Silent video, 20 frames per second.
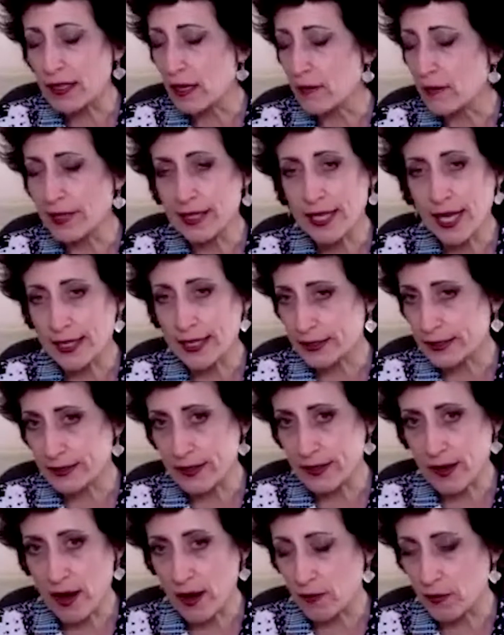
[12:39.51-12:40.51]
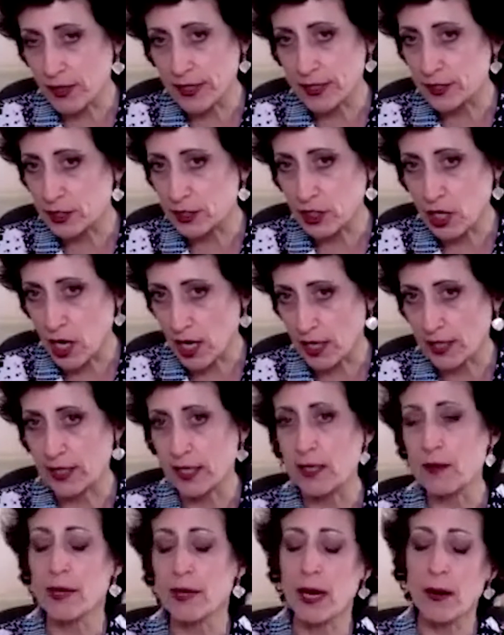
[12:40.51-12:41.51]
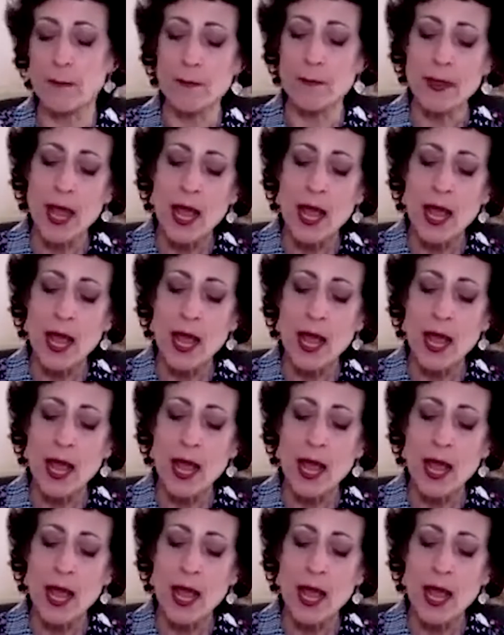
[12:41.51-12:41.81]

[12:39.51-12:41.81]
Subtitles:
I mean, that's not what he's talking about.